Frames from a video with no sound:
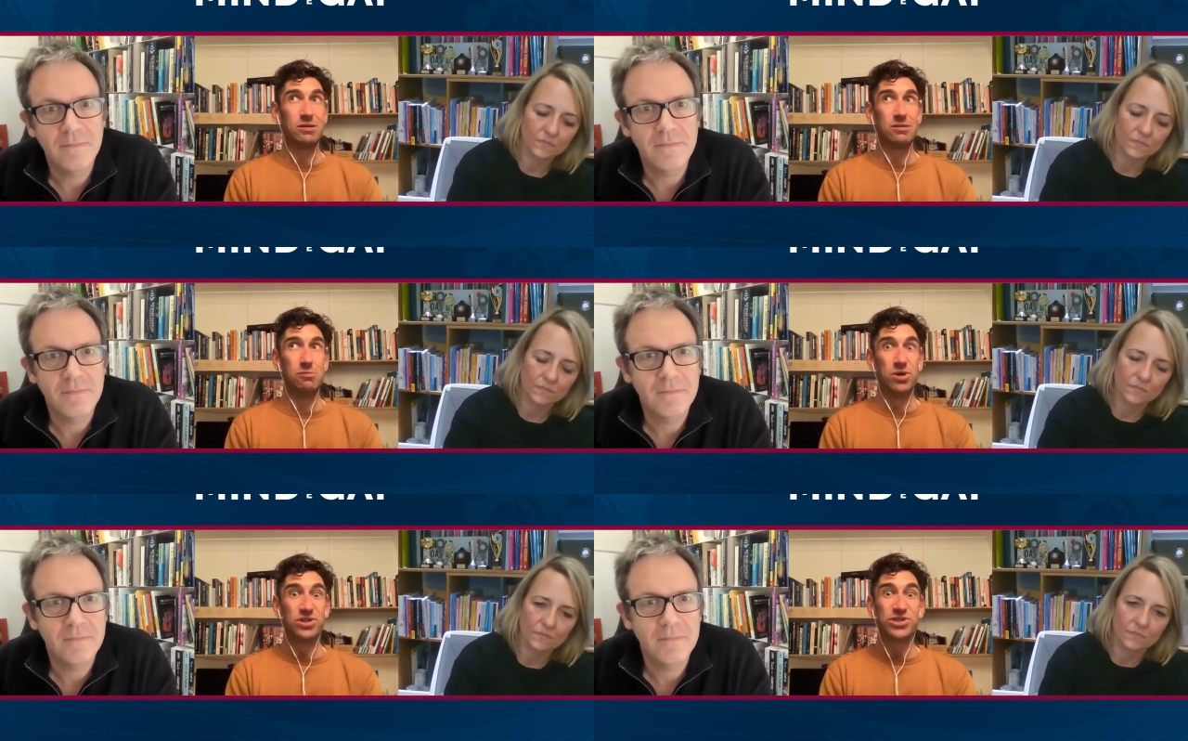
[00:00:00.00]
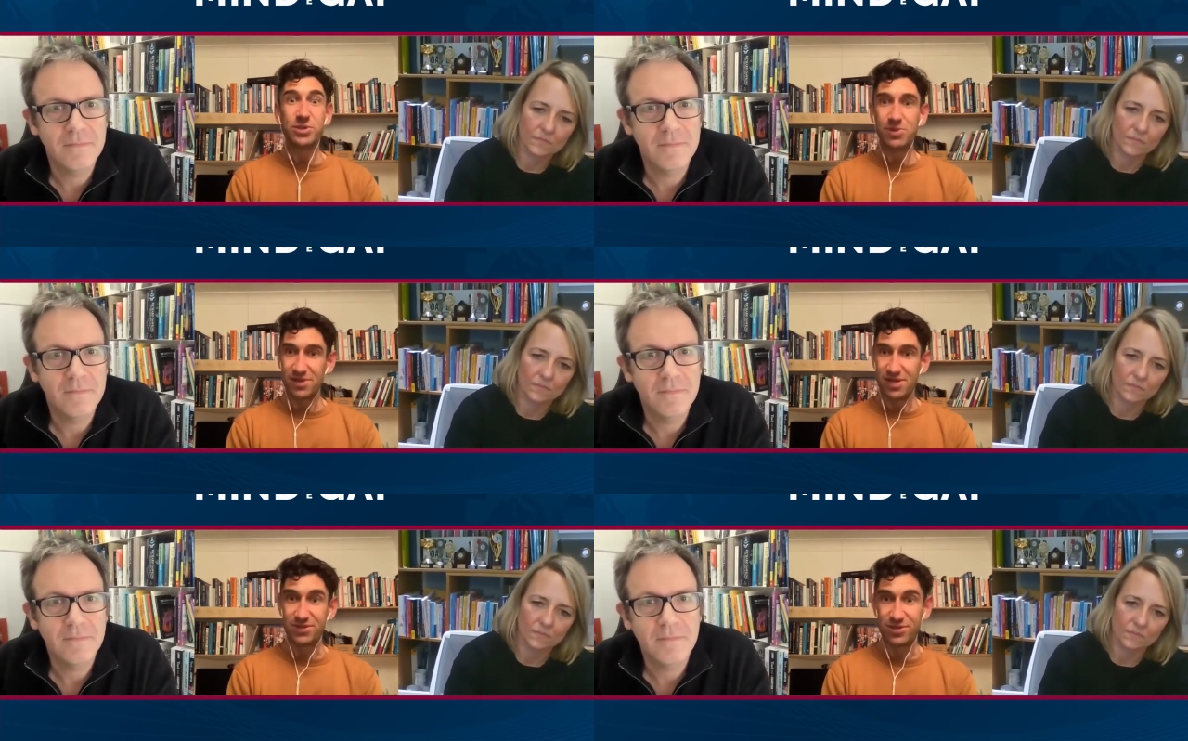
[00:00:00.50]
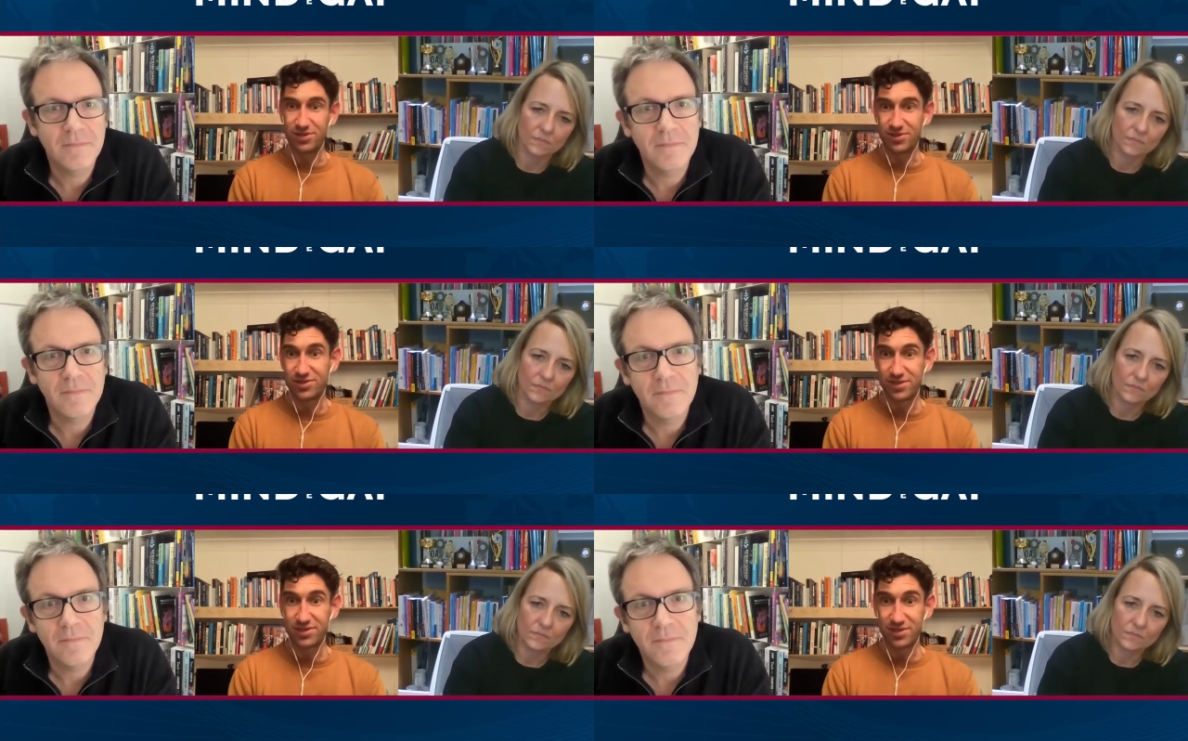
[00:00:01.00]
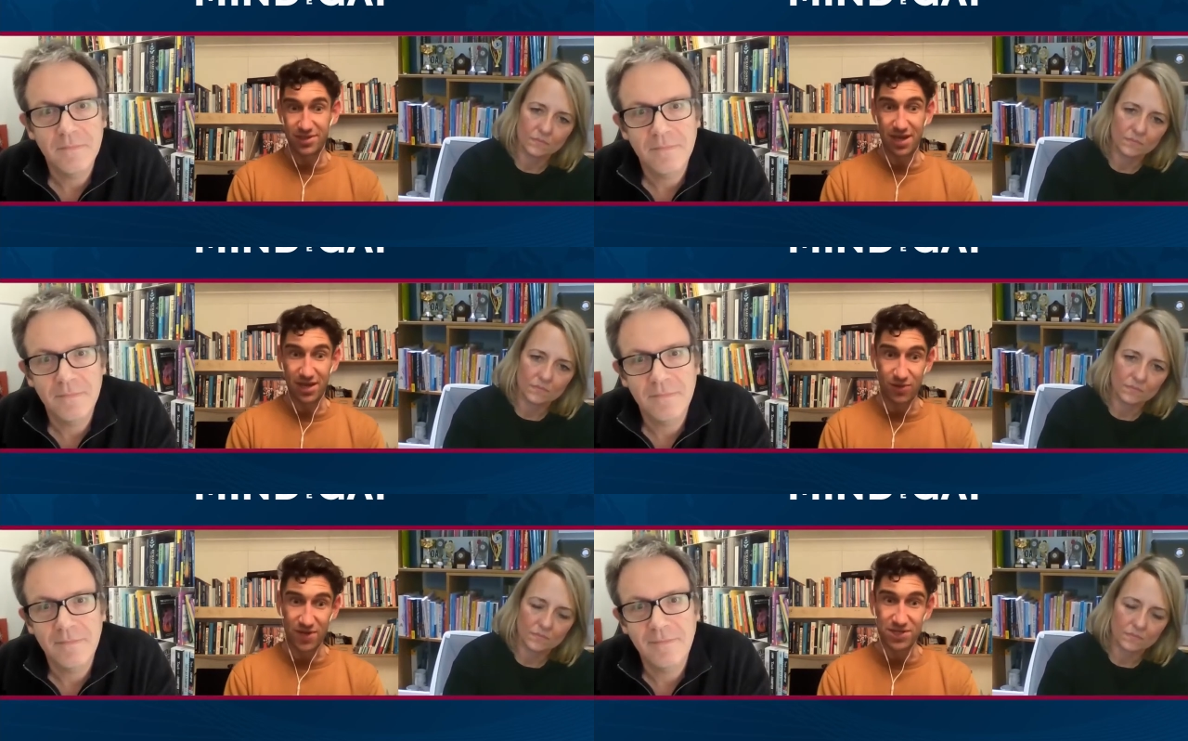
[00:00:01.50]
Speaker 1: multiple answers to
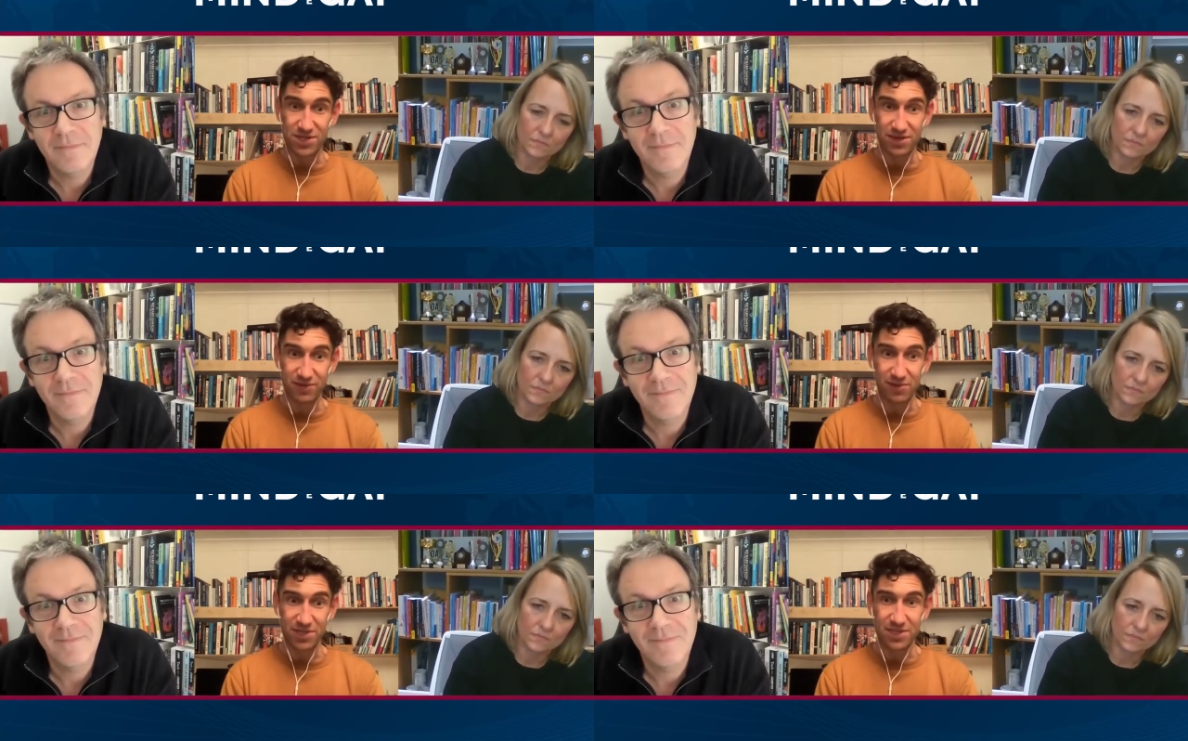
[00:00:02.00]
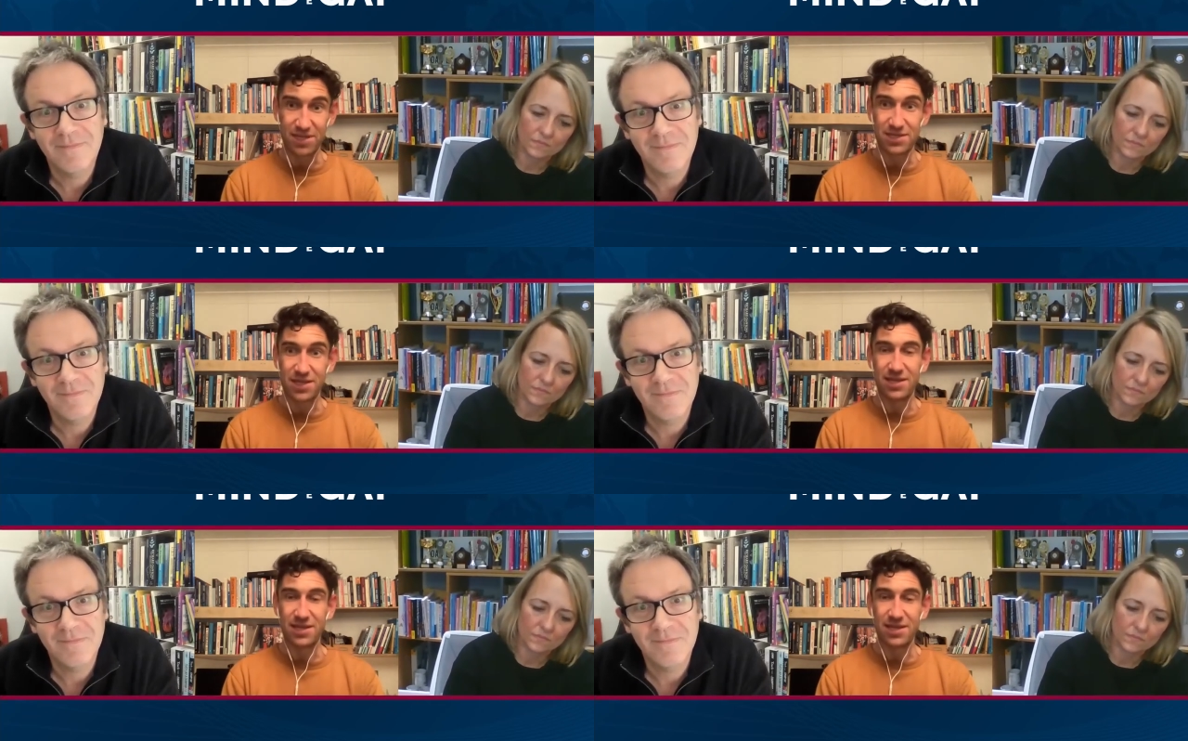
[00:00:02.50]
that question, if that makes sense.